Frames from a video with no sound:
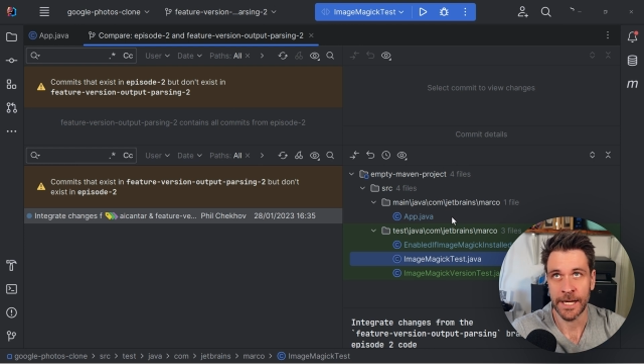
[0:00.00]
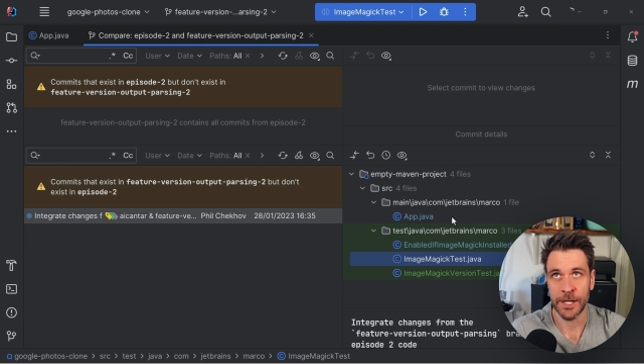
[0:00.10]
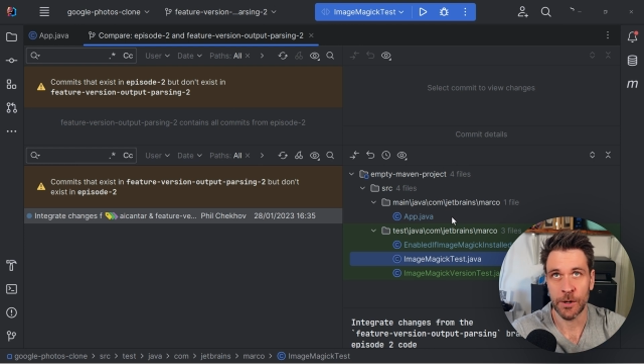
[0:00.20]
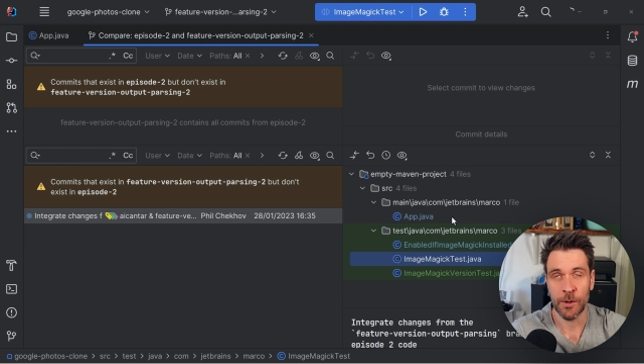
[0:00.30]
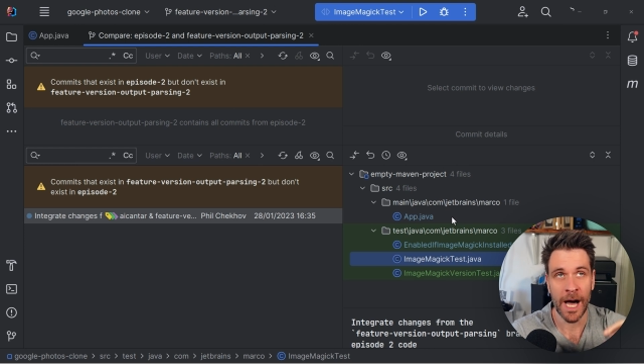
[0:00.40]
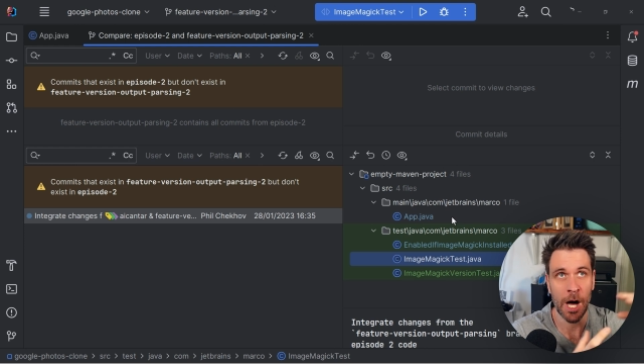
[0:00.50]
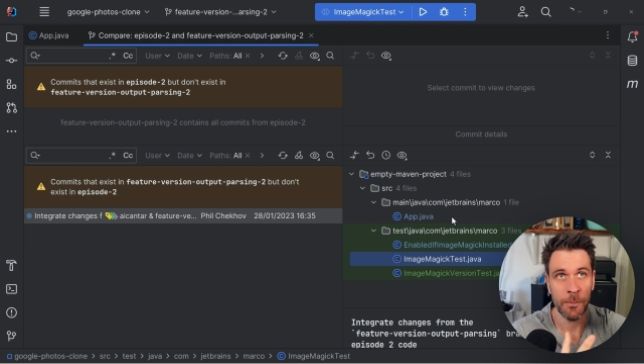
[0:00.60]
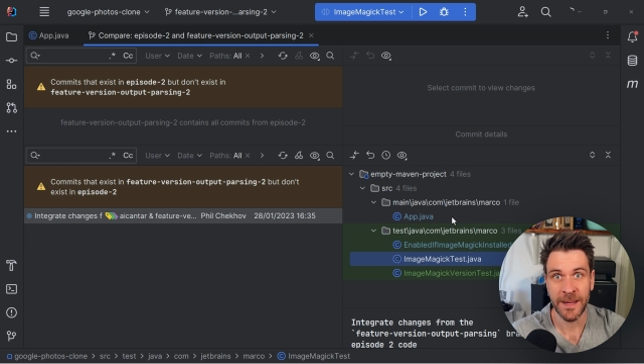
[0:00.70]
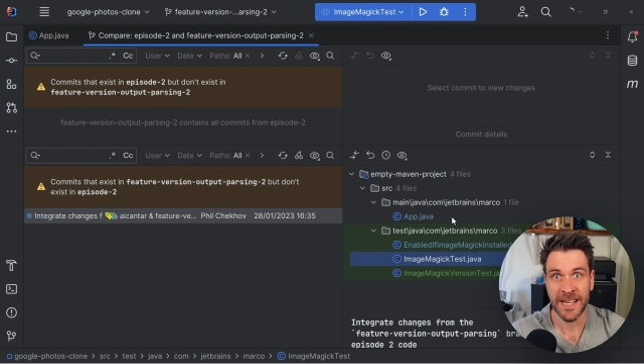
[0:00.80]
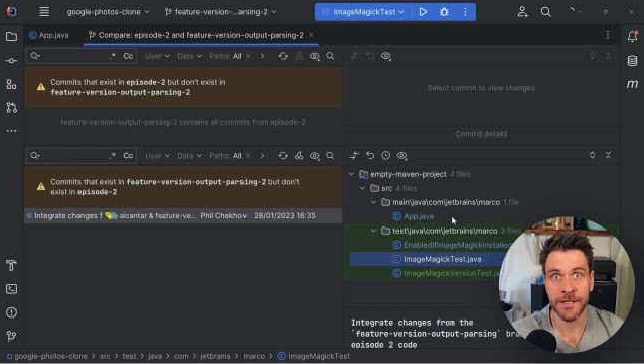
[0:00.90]
how
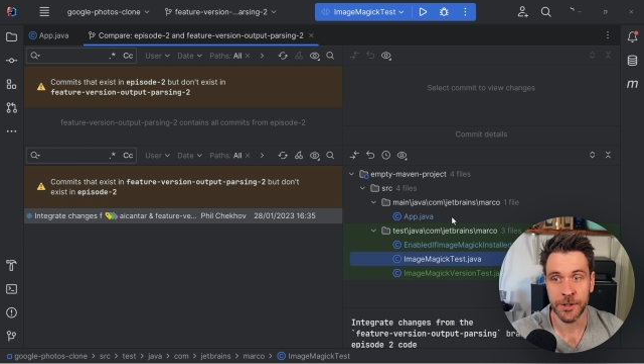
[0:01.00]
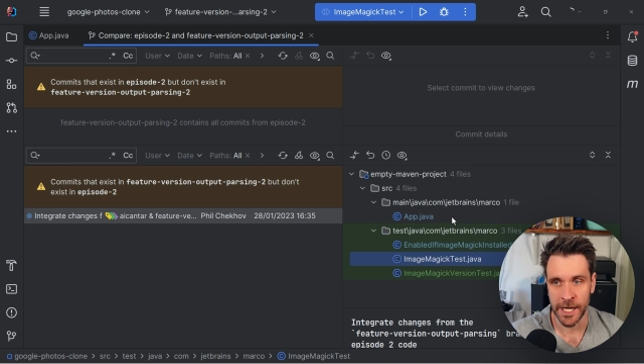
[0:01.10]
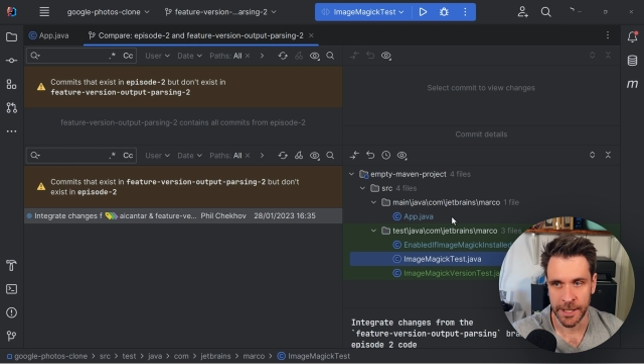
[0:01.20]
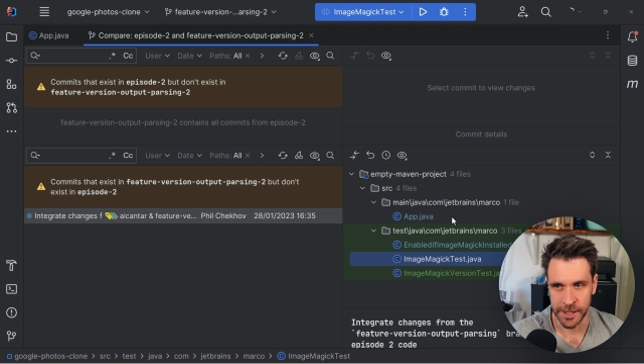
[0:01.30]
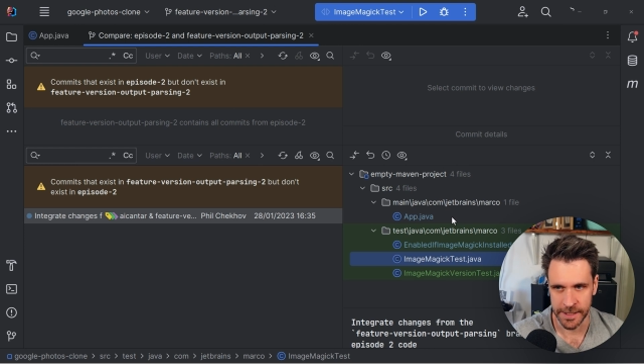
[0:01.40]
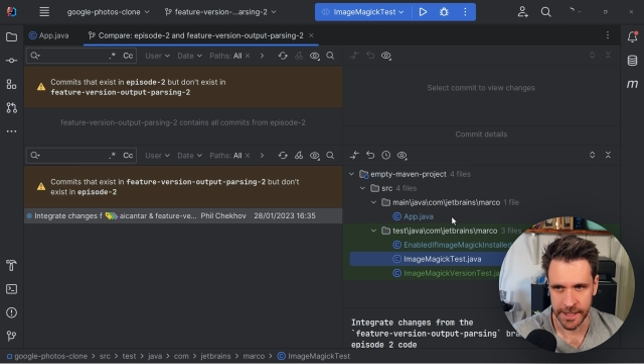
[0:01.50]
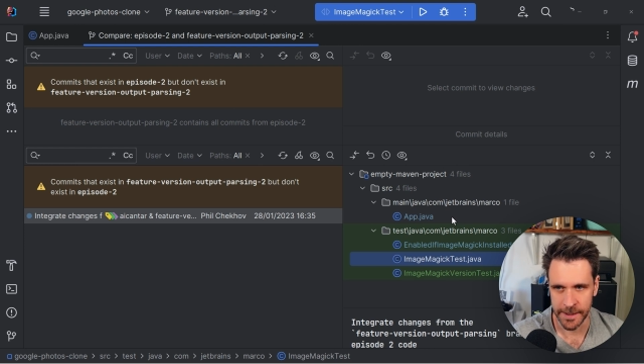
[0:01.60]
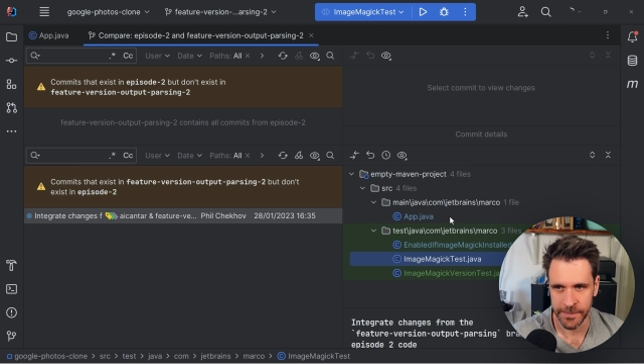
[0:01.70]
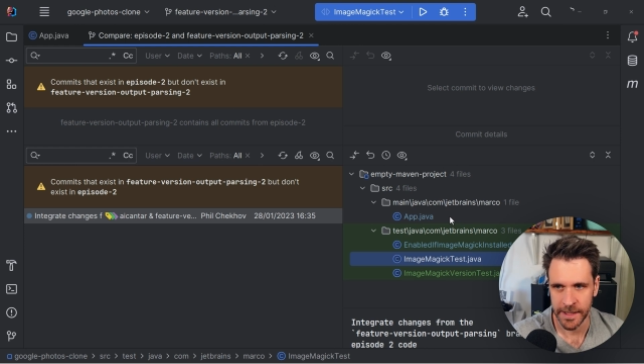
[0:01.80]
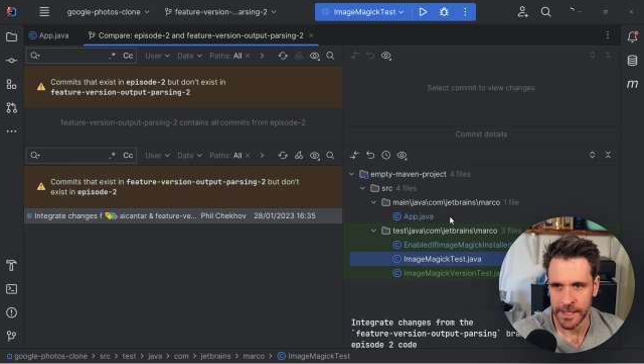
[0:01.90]
big the changes are.
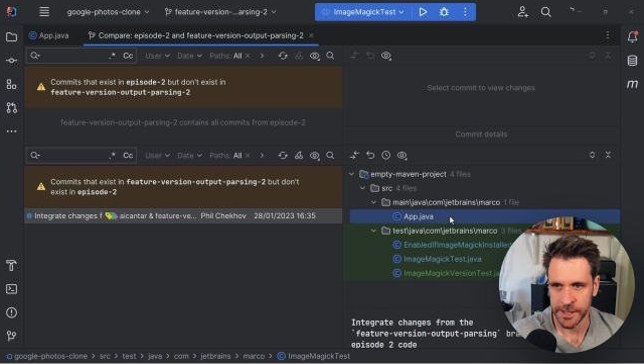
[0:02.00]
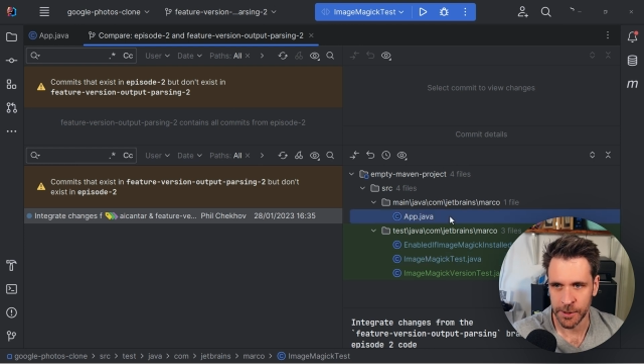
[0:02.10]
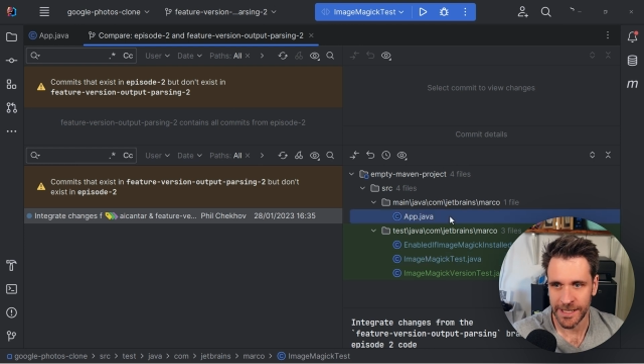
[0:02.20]
So